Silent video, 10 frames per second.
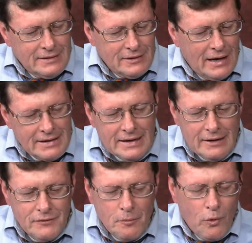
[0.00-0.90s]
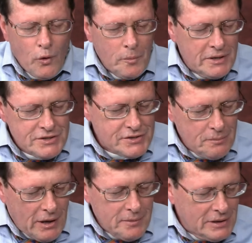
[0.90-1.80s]
kind of give the Mormons that
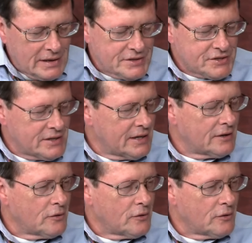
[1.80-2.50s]
might be listening,